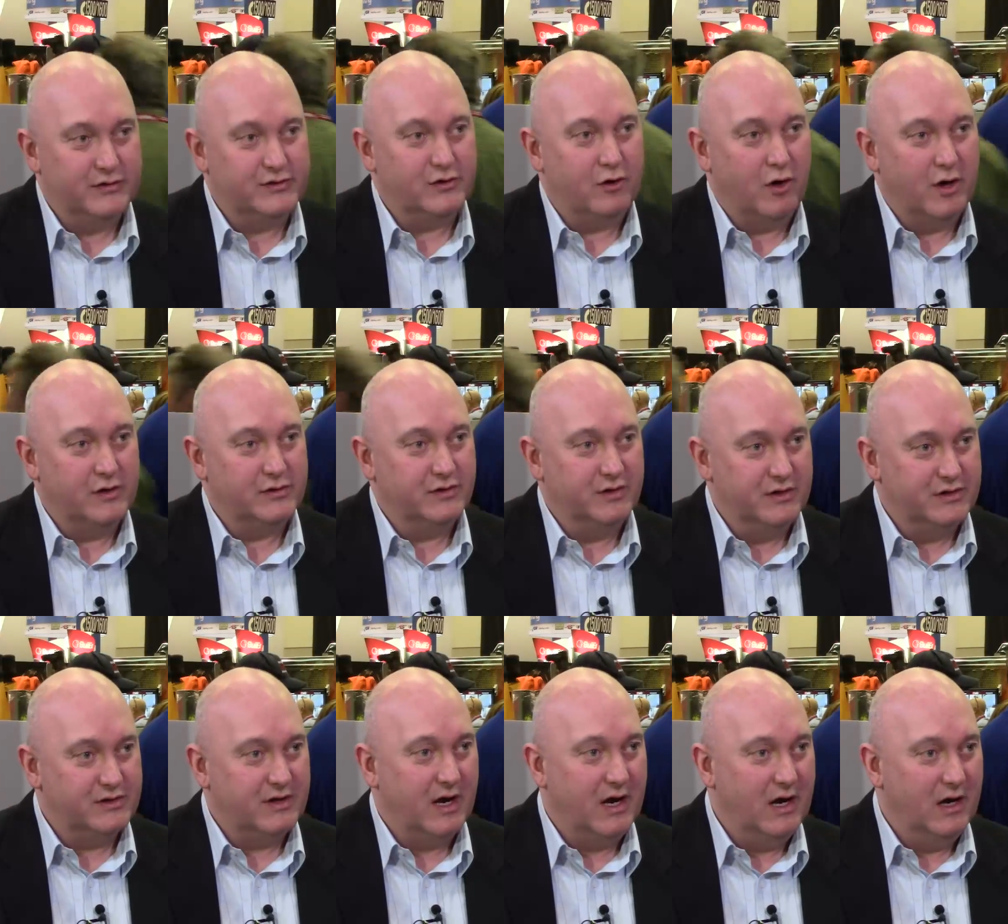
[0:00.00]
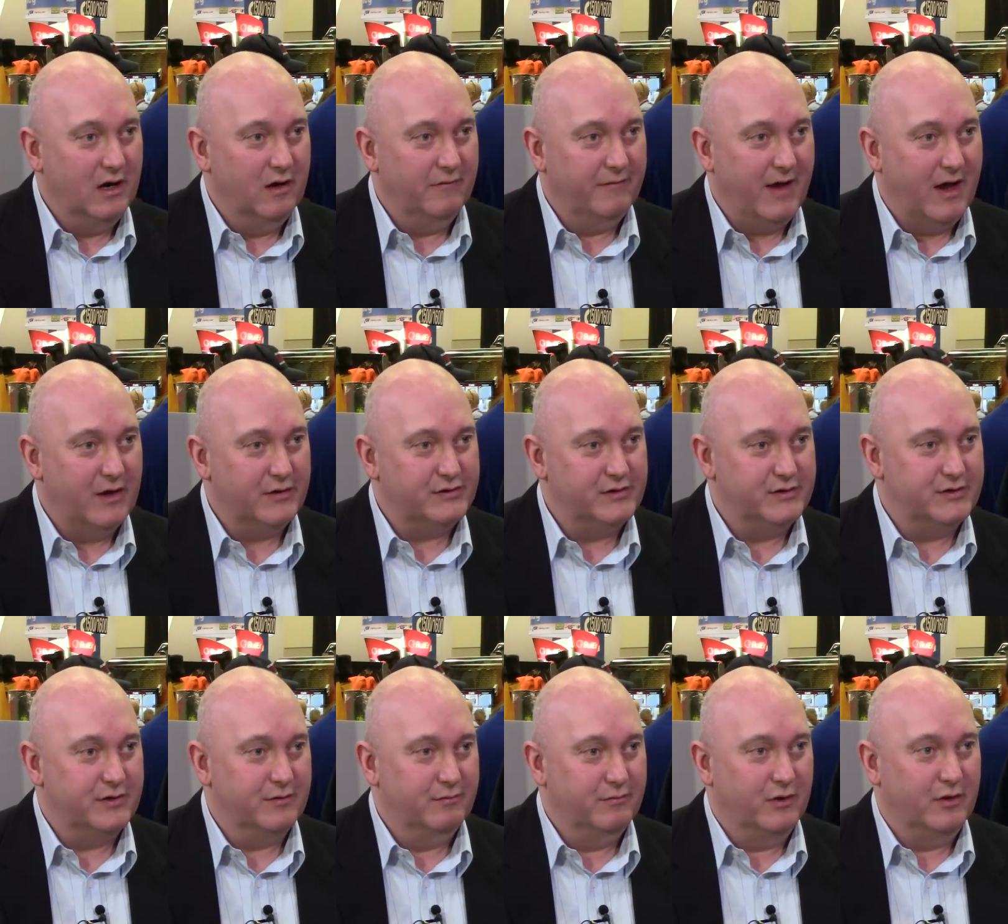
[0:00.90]
size and the scale of our
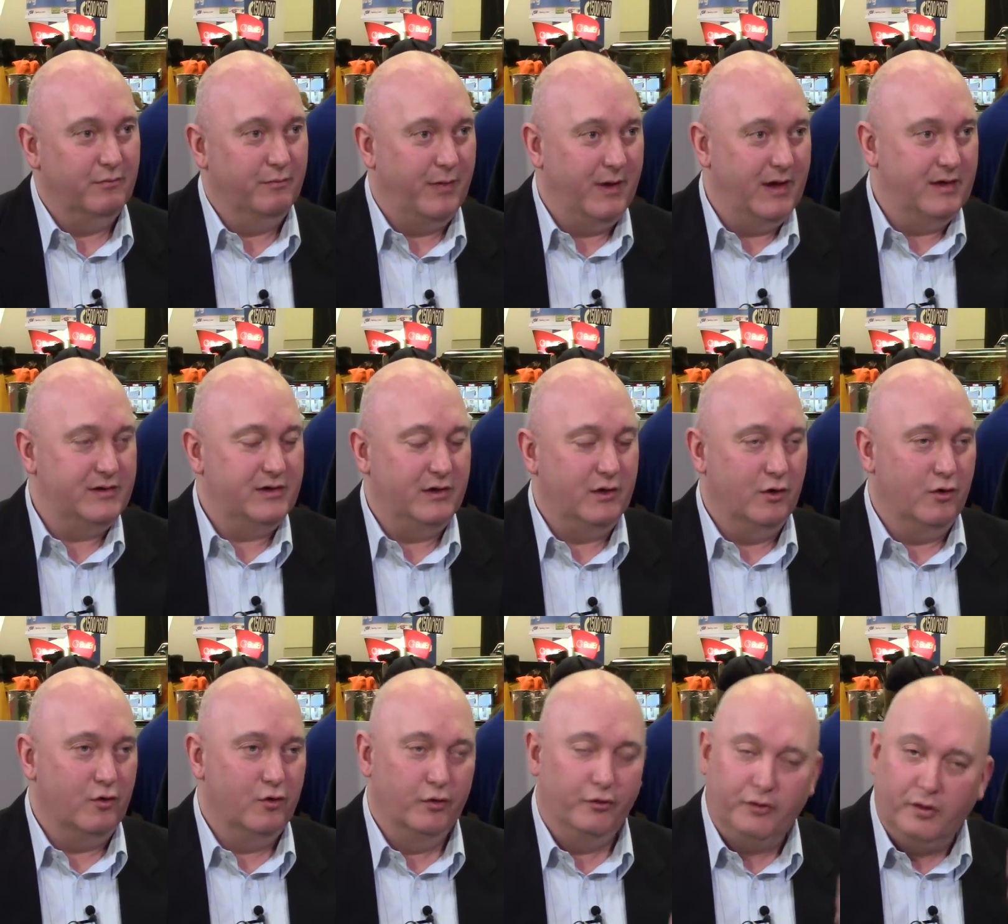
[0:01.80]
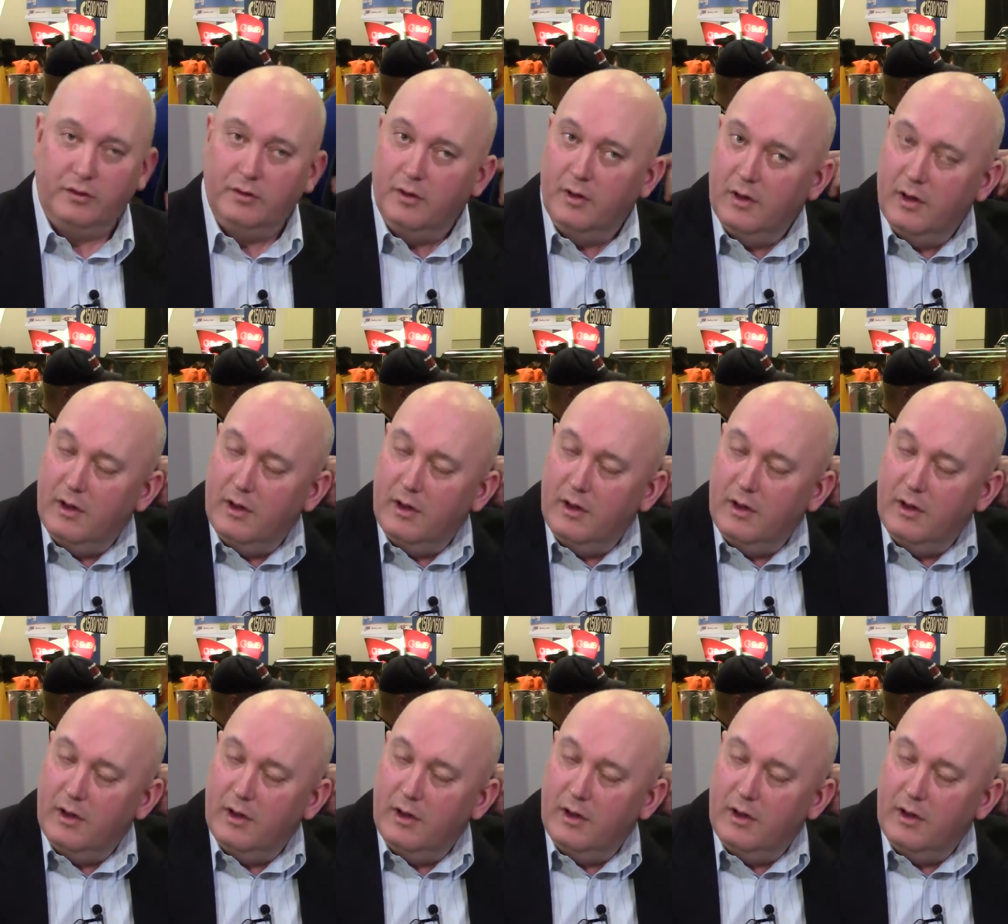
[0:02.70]
system compared to yours, and